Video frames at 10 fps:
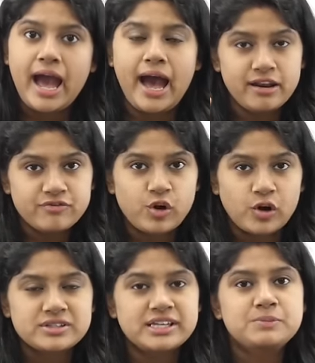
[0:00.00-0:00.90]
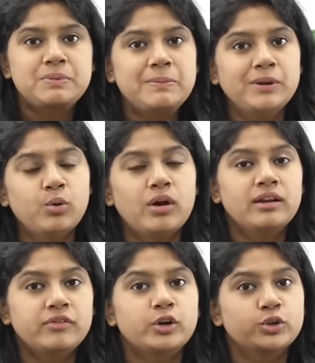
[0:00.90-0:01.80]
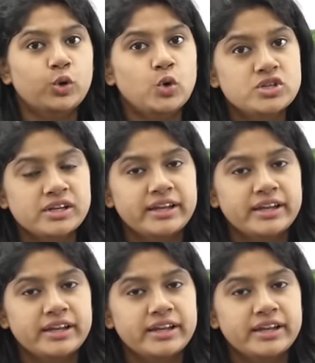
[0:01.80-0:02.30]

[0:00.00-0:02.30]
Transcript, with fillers: And of course these people who are living on the coastal